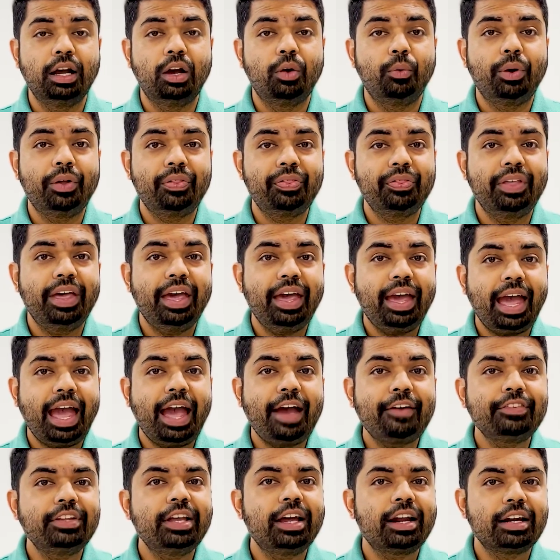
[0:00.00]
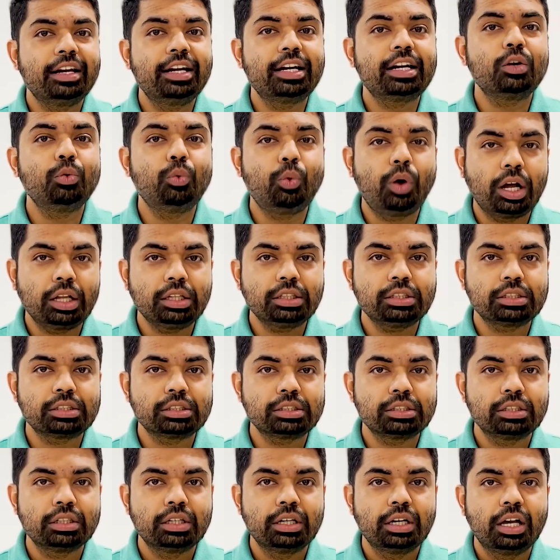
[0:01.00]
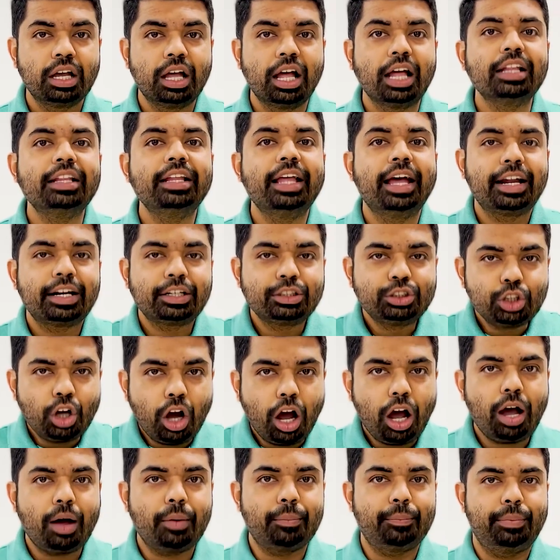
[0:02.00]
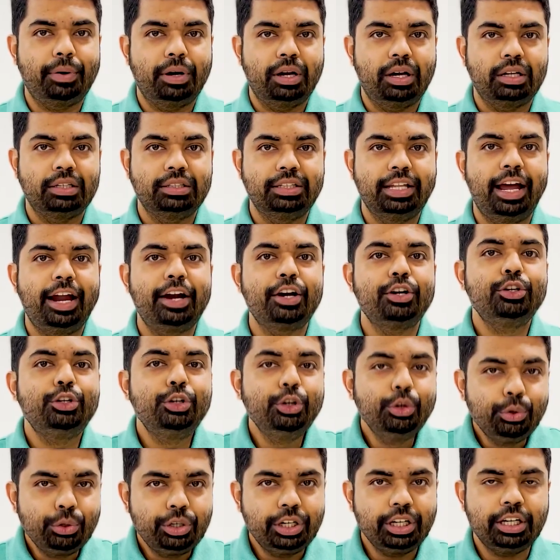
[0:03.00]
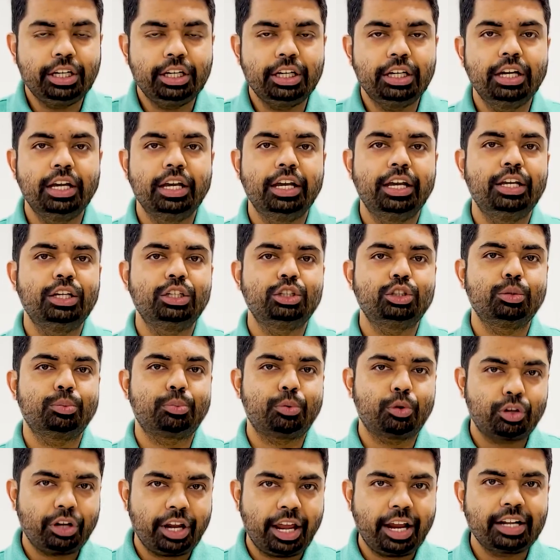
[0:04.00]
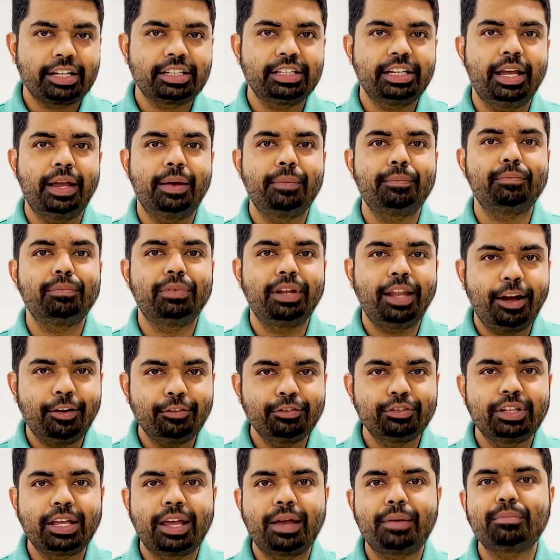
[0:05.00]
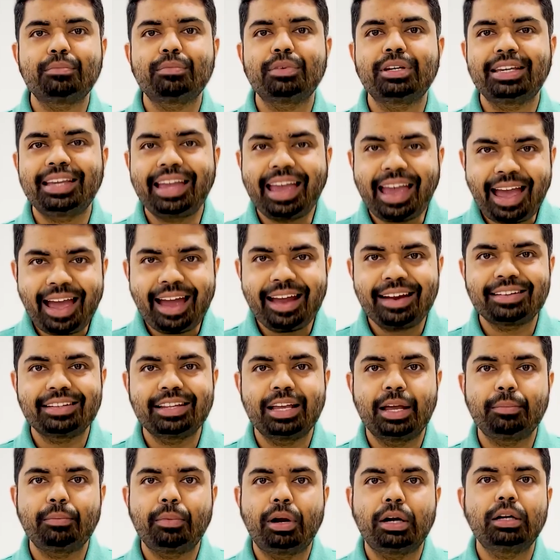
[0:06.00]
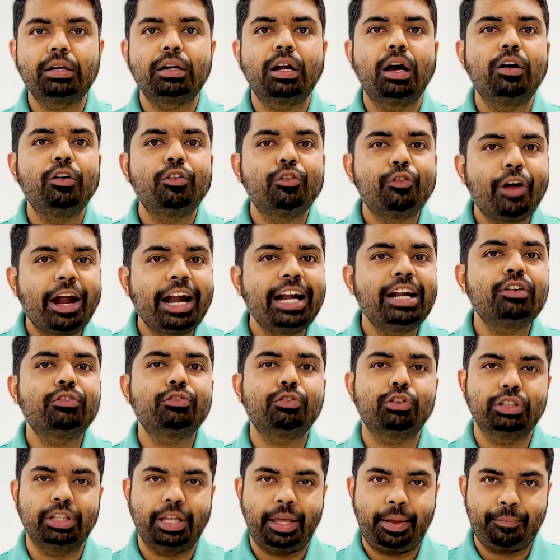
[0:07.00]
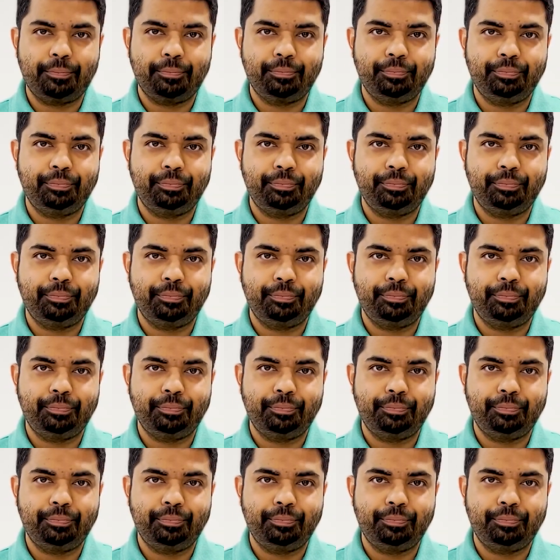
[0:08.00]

When they have their little ones, their job, their duty is to protect them, love them, care them and fend for them.